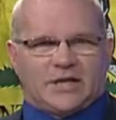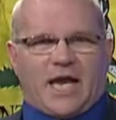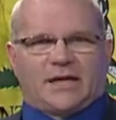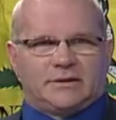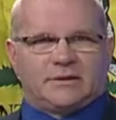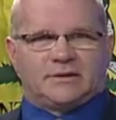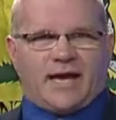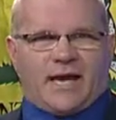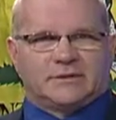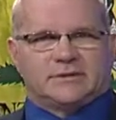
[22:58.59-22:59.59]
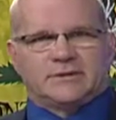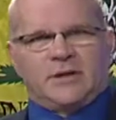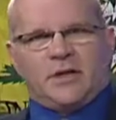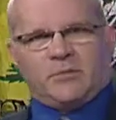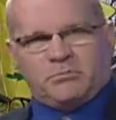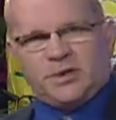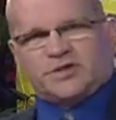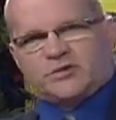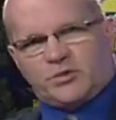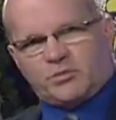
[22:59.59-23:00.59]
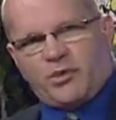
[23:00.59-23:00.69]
jacking the taxes, Mr.